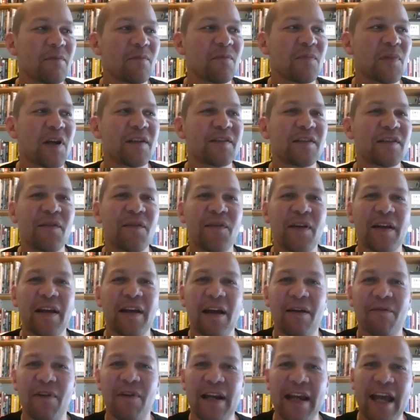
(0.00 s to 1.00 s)
Because I think
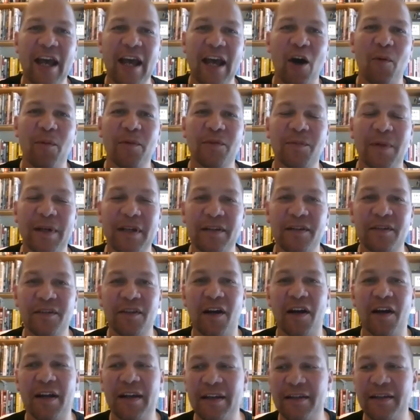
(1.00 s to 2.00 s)
that really helps when you're
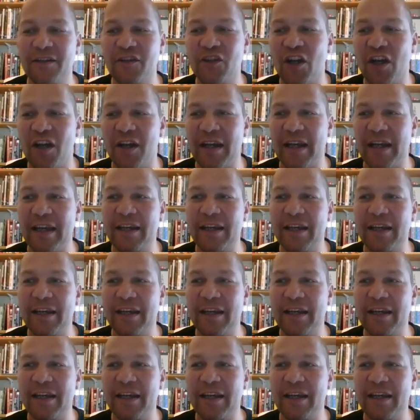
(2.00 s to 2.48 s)
starting this journey.